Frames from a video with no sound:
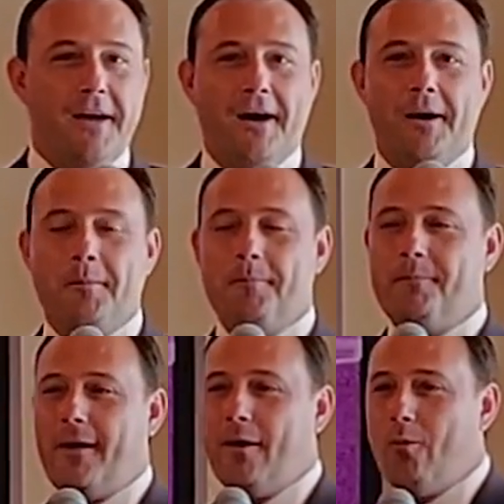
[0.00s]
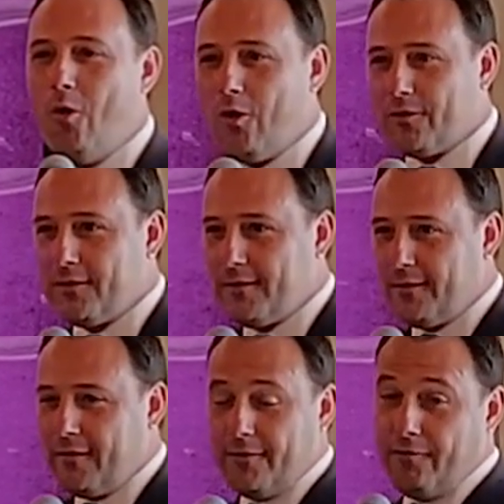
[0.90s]
um, award,
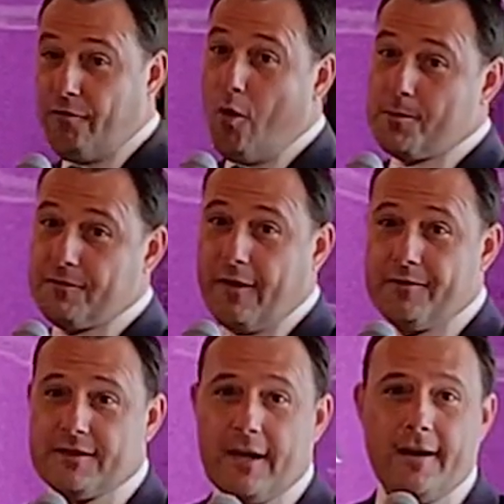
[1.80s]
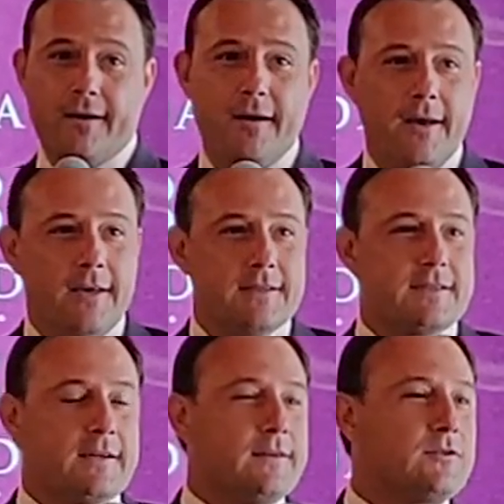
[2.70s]
the Forbes five star,
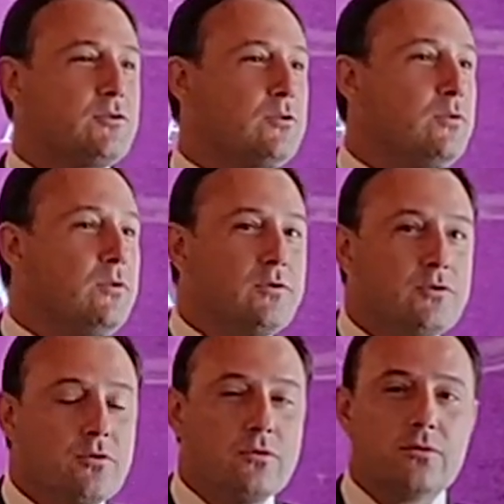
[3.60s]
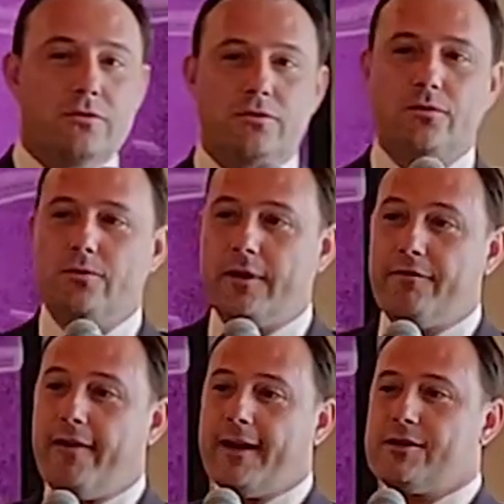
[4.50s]
is a true, true, true
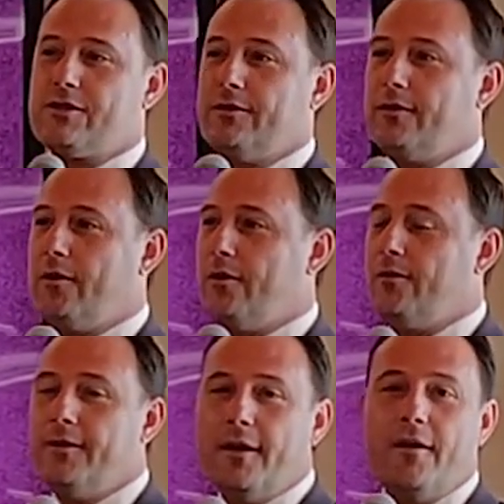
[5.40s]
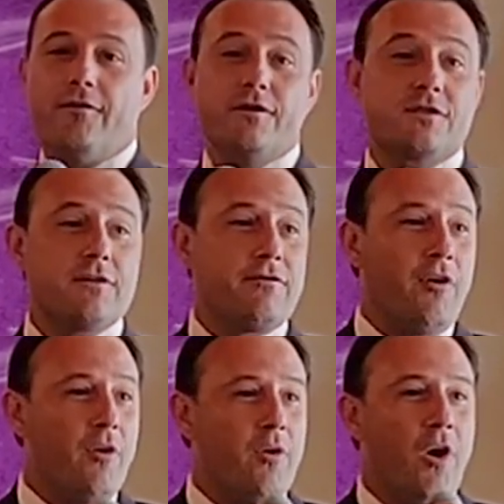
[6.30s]
reflection on, first of
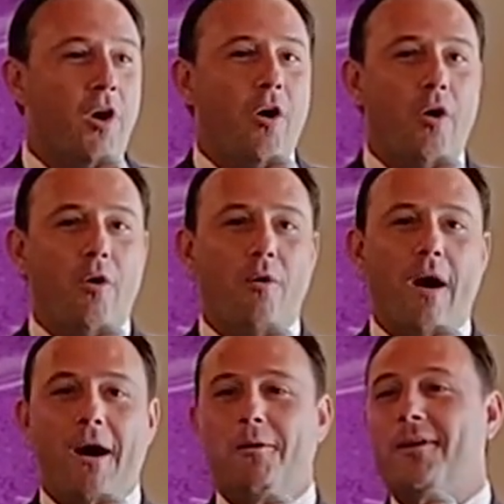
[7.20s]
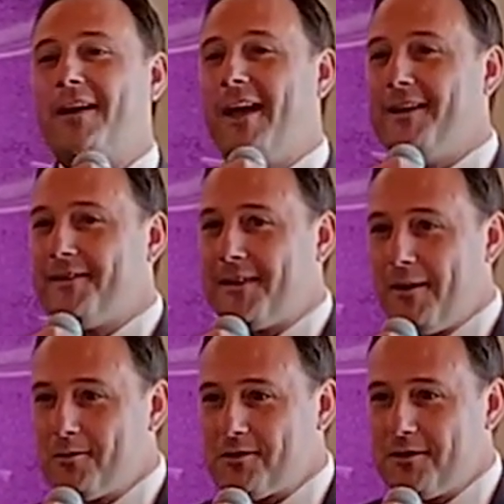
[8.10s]
all, all our
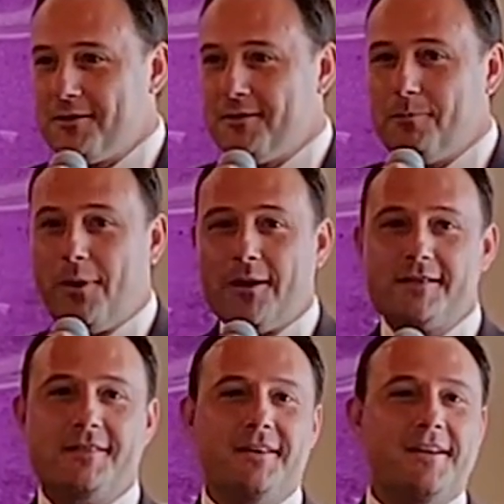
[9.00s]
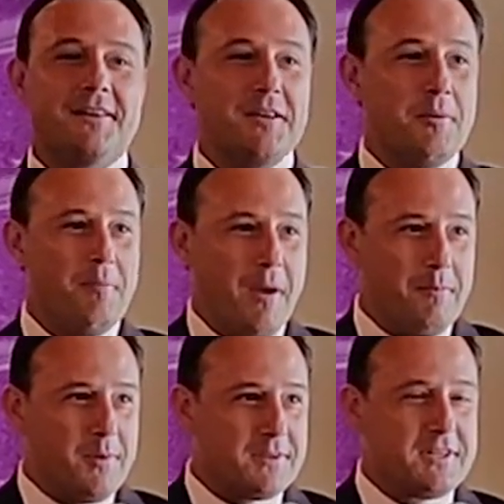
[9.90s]
8,000 plus team
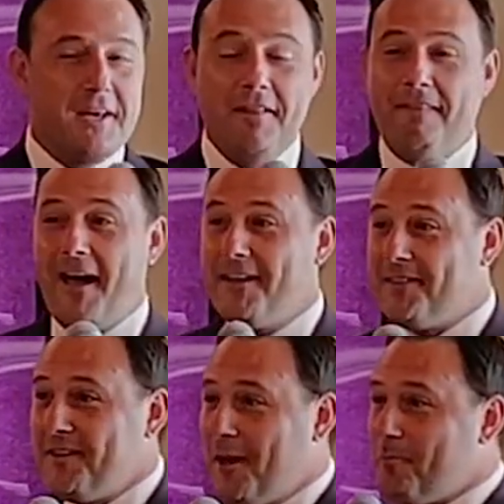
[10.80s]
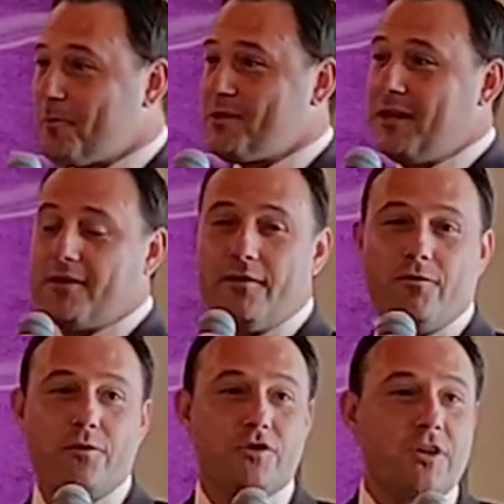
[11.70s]
members, 99%
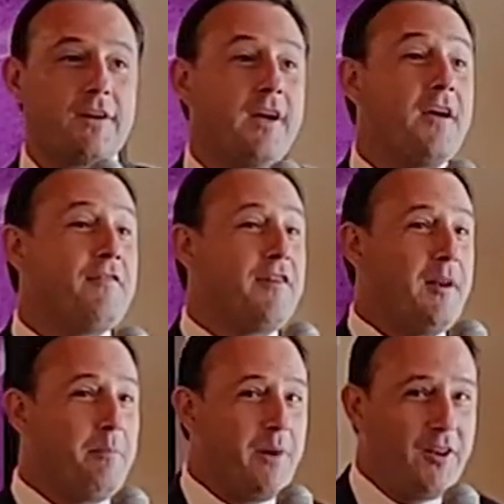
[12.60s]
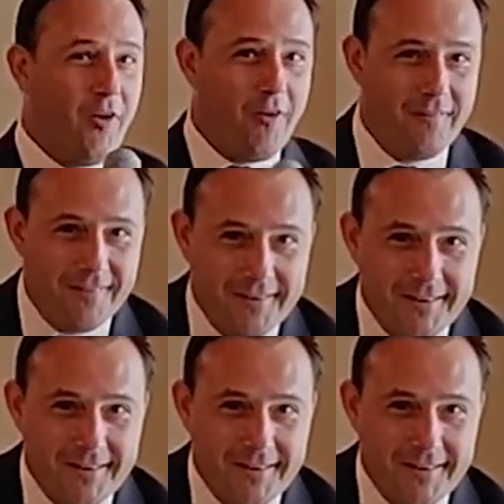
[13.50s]
of which are Filipino.